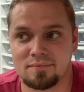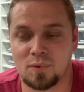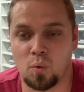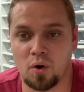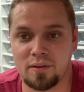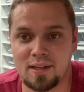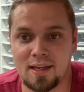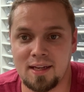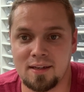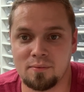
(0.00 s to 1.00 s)

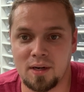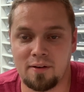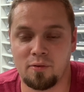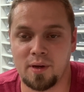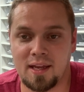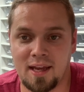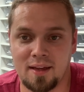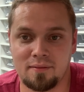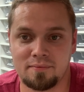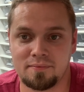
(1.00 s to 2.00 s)
Quarantine, whatever we
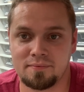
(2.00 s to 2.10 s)
can.